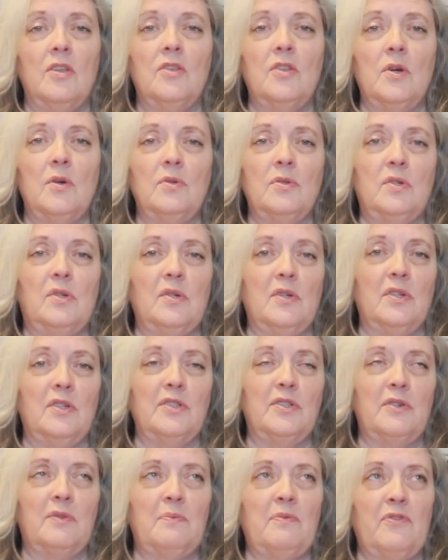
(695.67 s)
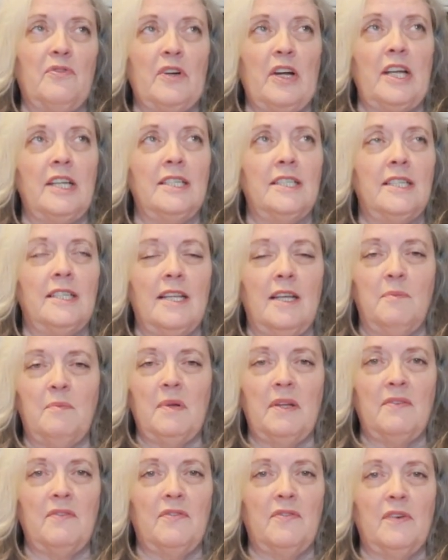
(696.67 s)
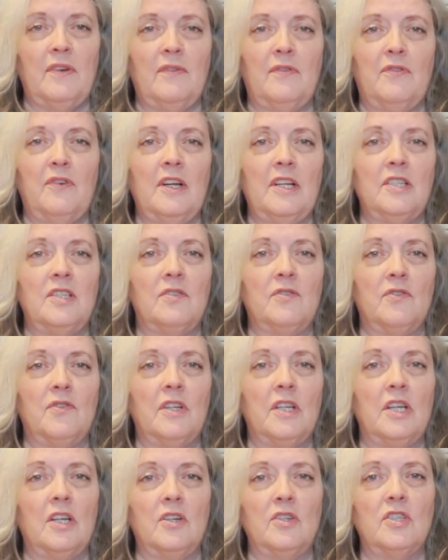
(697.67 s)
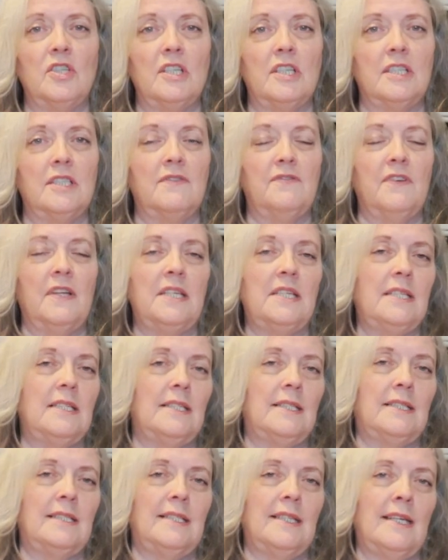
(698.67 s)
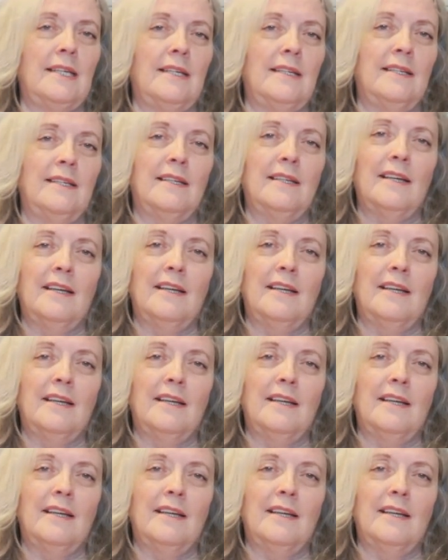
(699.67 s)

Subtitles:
those girls are friends, and they've been friends for years, and it's fun to see